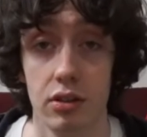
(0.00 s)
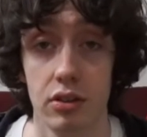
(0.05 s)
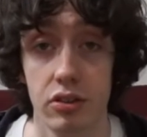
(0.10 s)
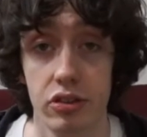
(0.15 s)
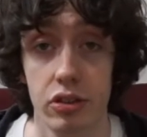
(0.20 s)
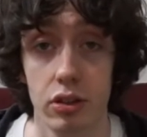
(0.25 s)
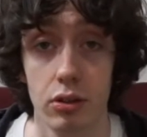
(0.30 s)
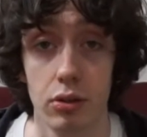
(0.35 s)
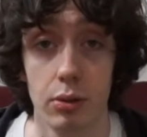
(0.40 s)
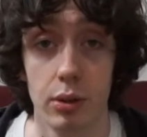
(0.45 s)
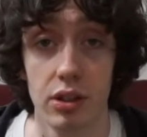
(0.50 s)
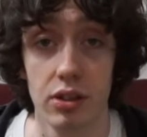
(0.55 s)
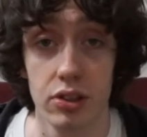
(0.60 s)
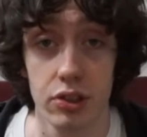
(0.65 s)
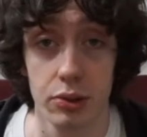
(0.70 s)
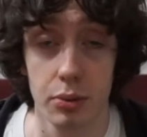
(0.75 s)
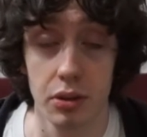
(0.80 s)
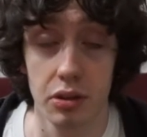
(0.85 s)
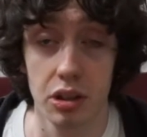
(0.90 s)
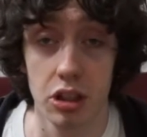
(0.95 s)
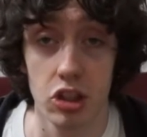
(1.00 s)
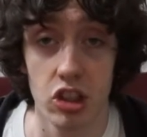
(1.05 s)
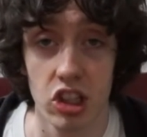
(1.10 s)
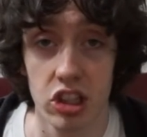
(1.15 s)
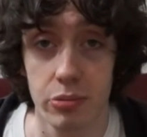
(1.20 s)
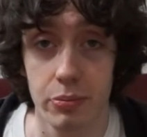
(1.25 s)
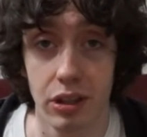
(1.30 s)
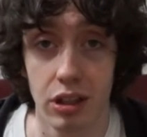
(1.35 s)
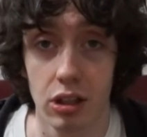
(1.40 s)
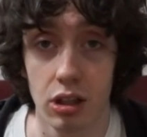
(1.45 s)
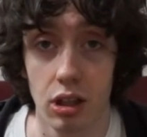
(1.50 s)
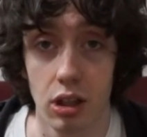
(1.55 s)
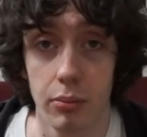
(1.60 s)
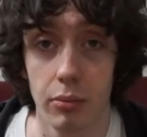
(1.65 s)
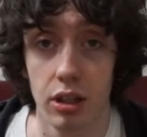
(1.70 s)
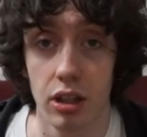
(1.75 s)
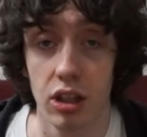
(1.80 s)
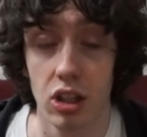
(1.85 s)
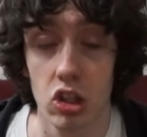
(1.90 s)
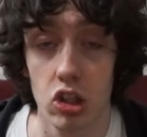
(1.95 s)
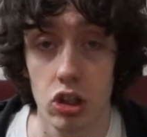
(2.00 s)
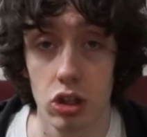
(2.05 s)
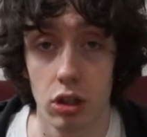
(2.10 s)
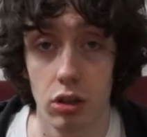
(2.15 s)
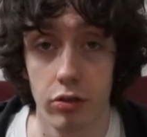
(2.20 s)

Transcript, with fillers: So it's really just been a combination